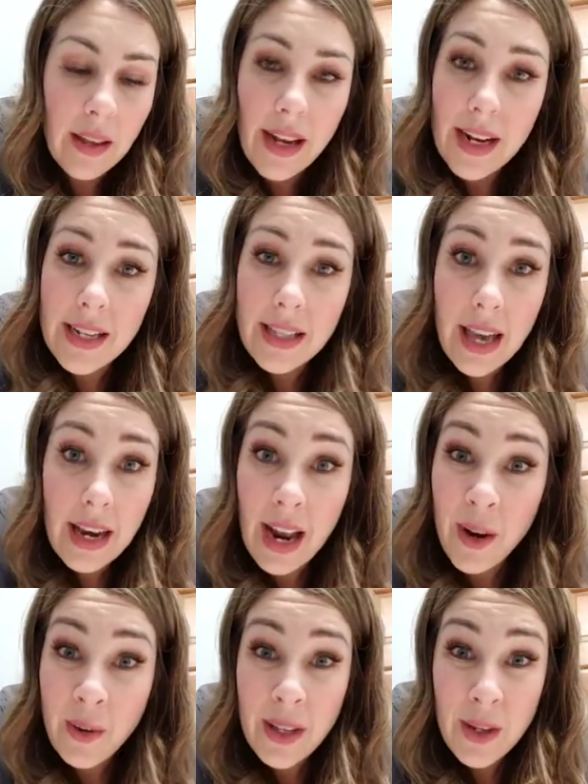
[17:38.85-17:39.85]
like I said,
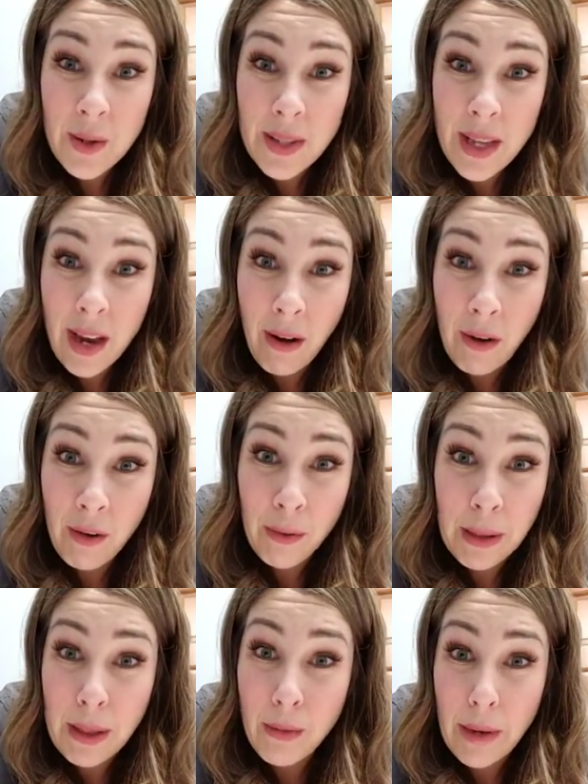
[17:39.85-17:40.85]
I only use that on a
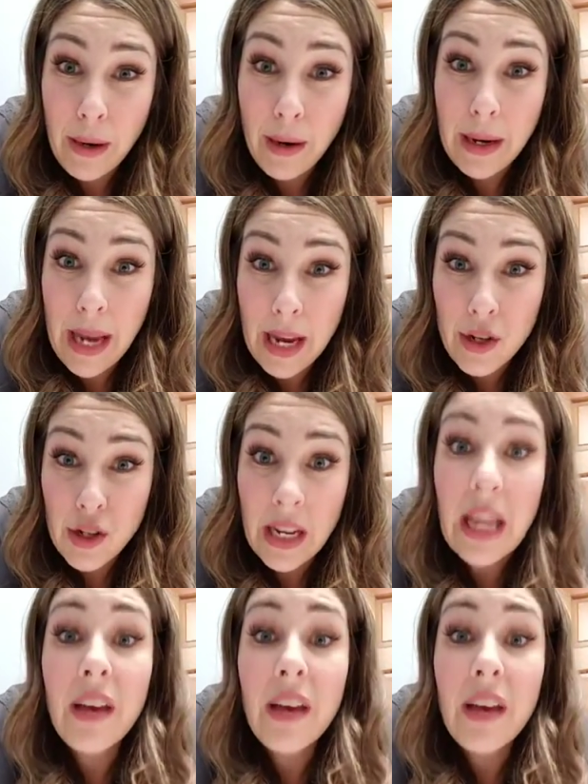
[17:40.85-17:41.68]
really rare occasion